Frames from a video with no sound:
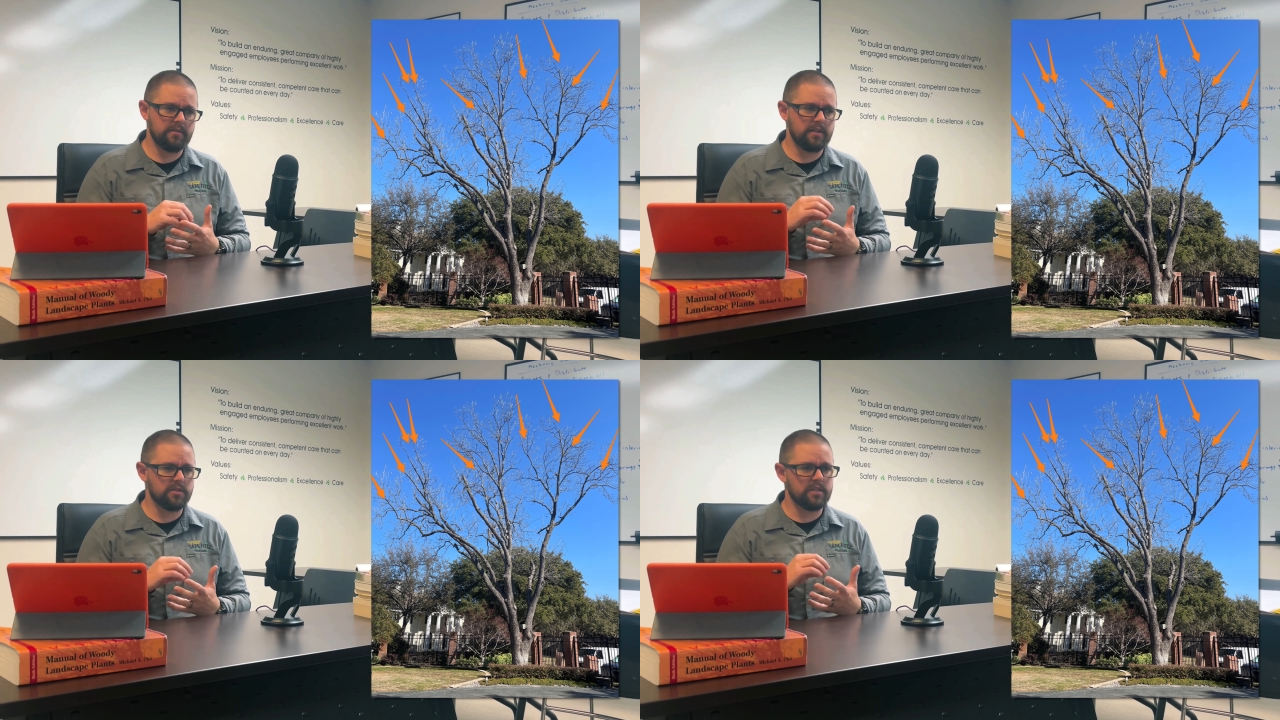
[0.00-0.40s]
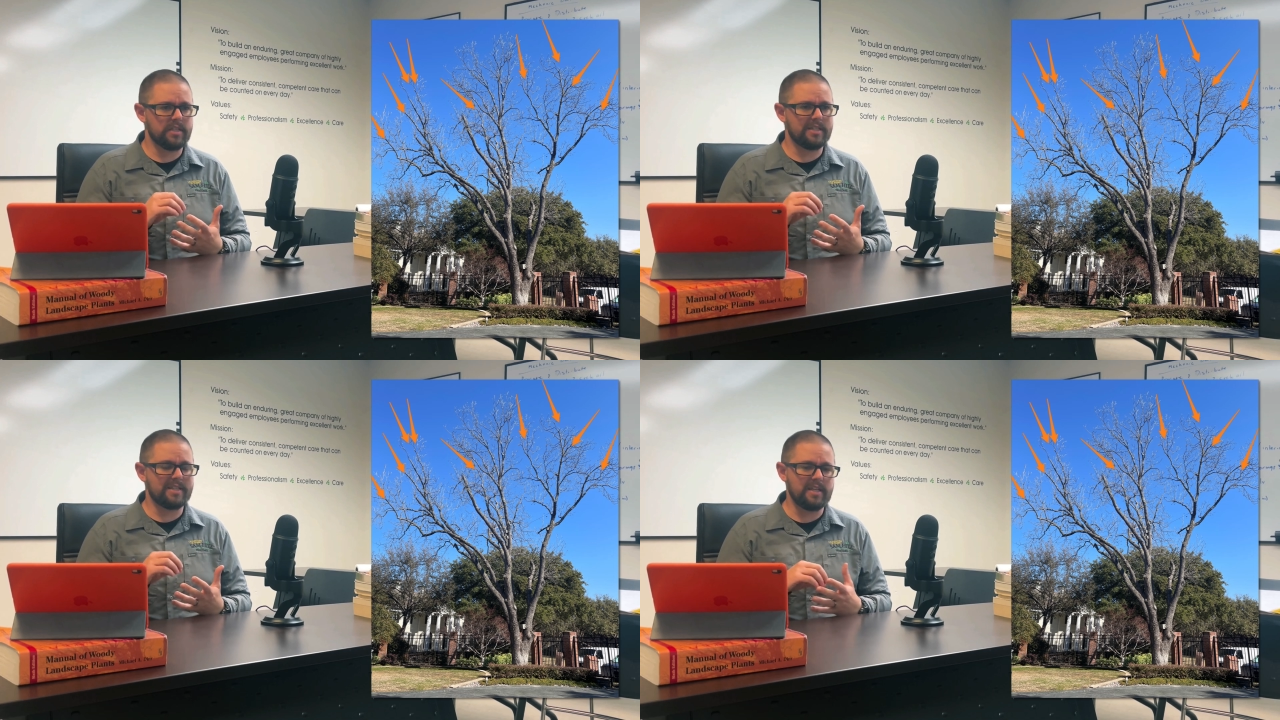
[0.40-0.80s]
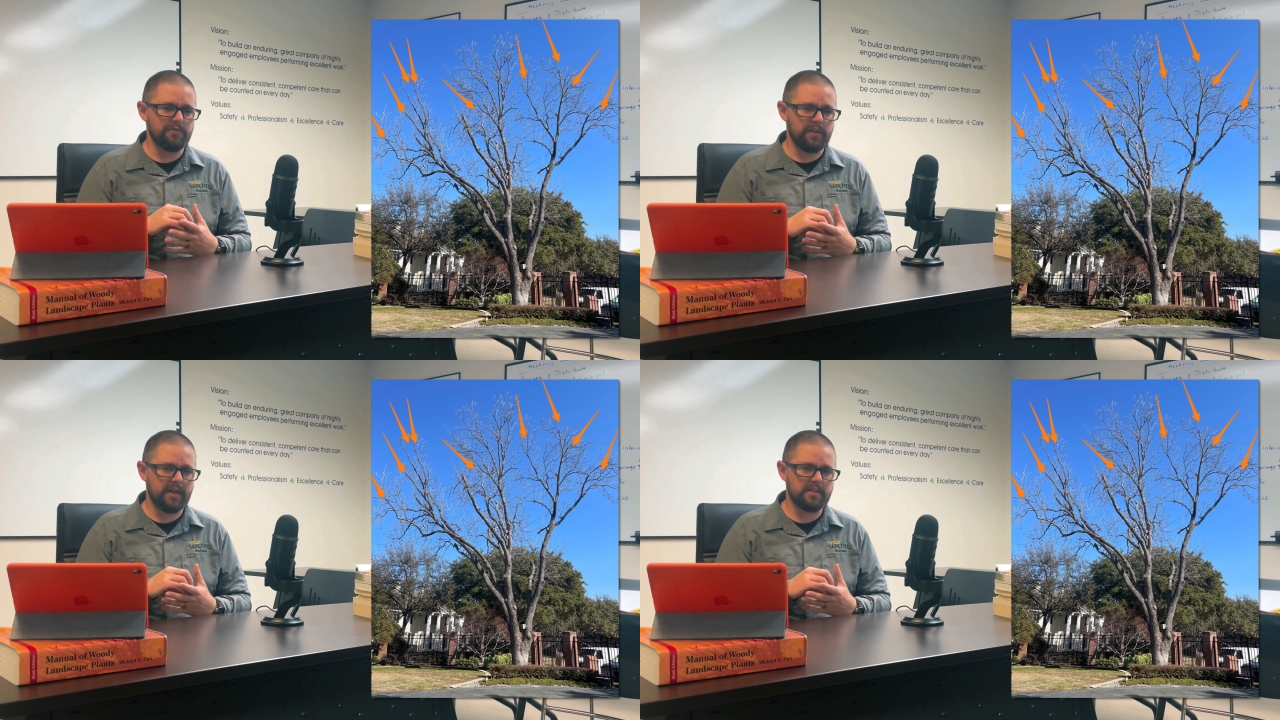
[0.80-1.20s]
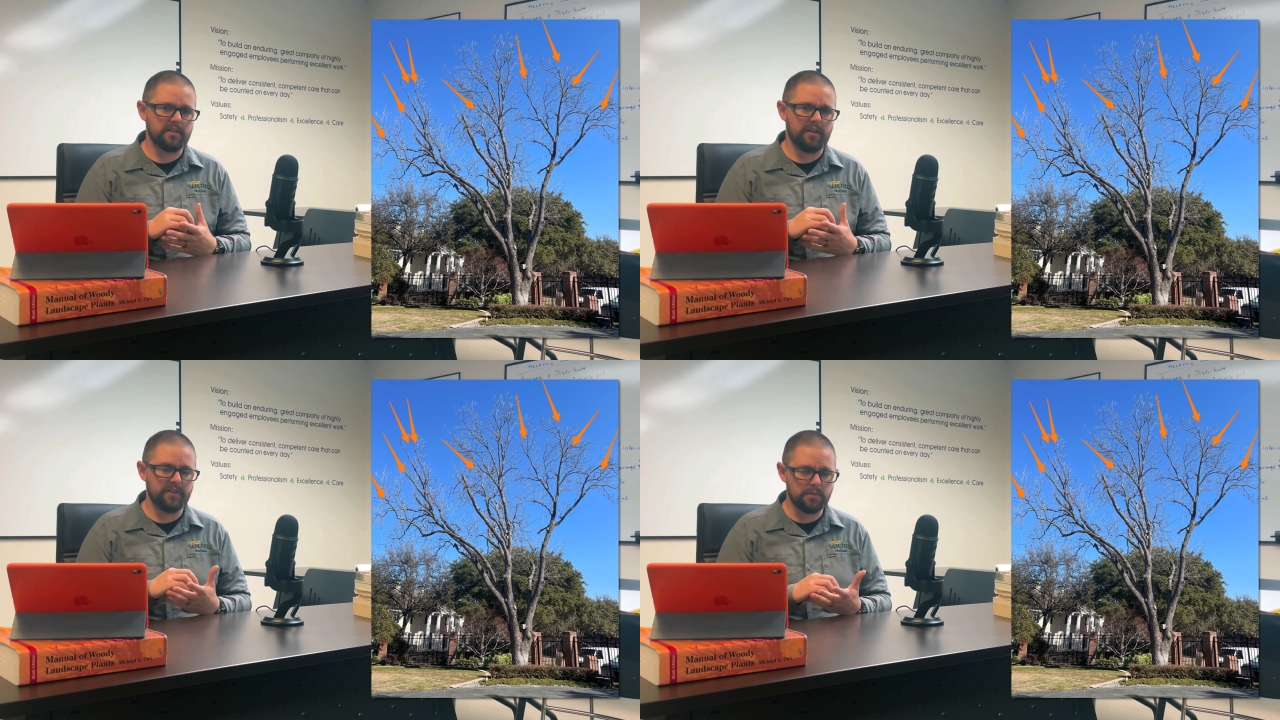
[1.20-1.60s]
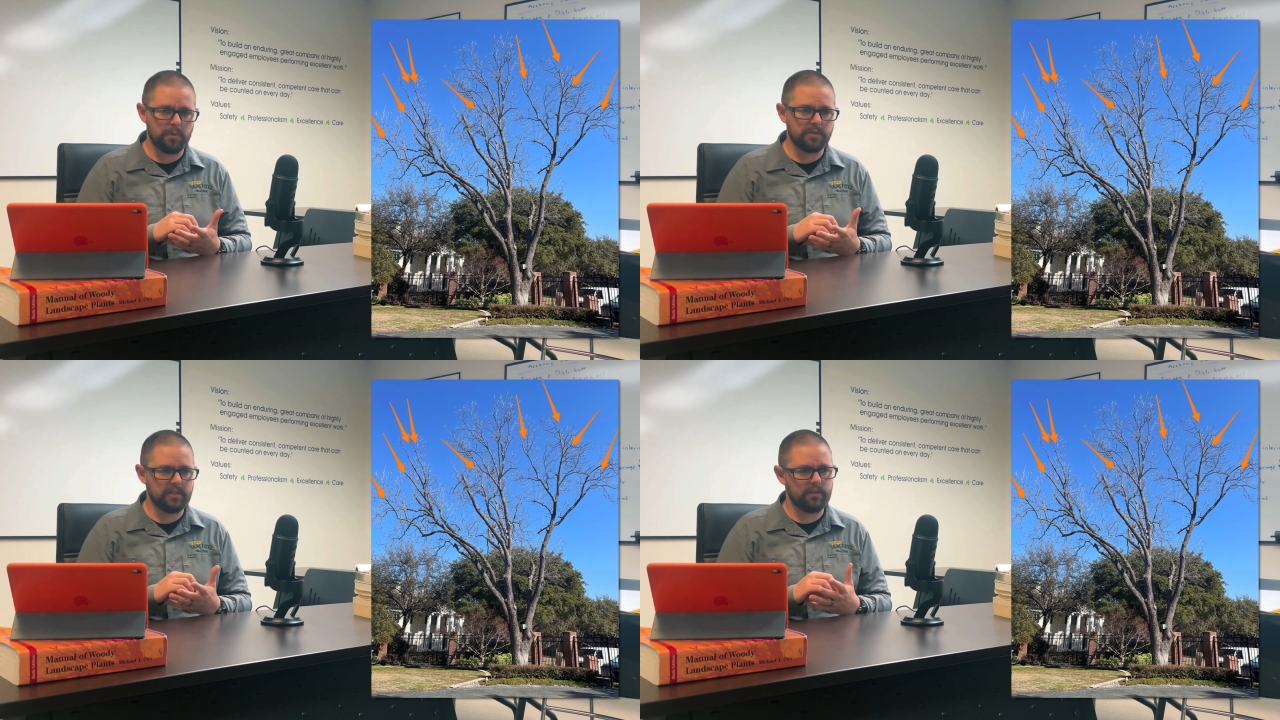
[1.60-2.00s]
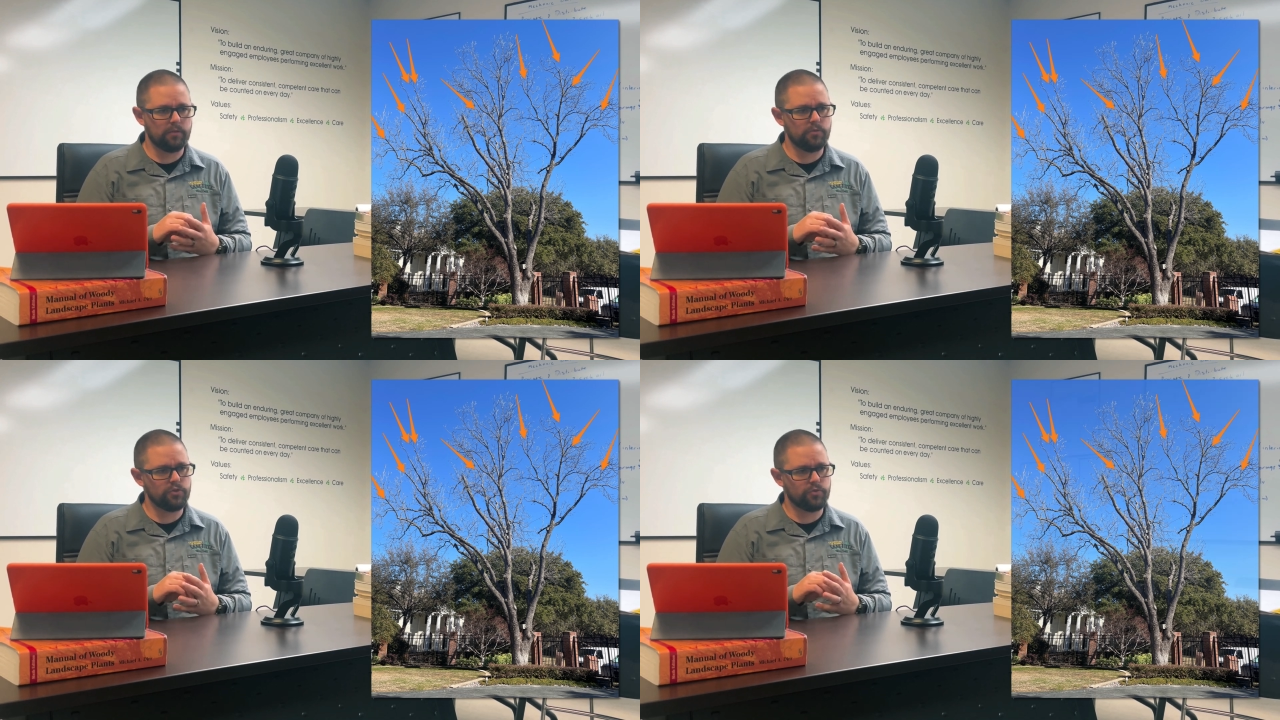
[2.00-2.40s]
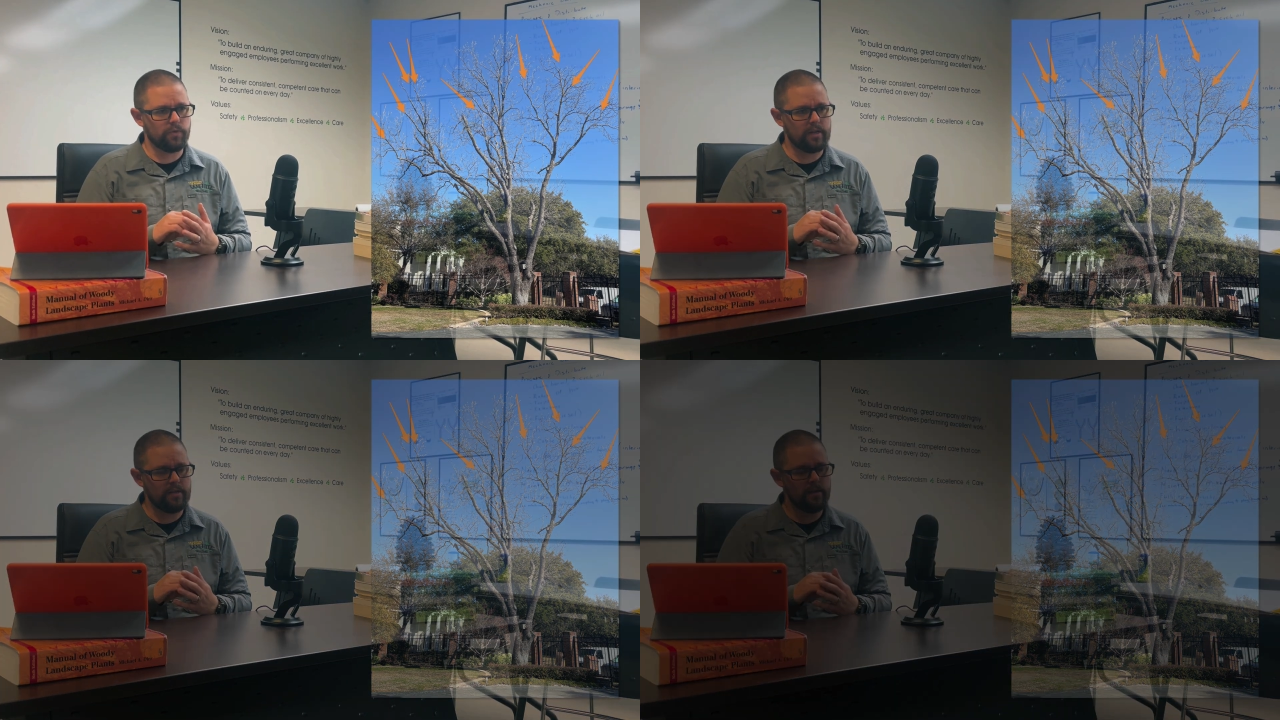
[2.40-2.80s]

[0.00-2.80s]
each of these defects on this particular tree.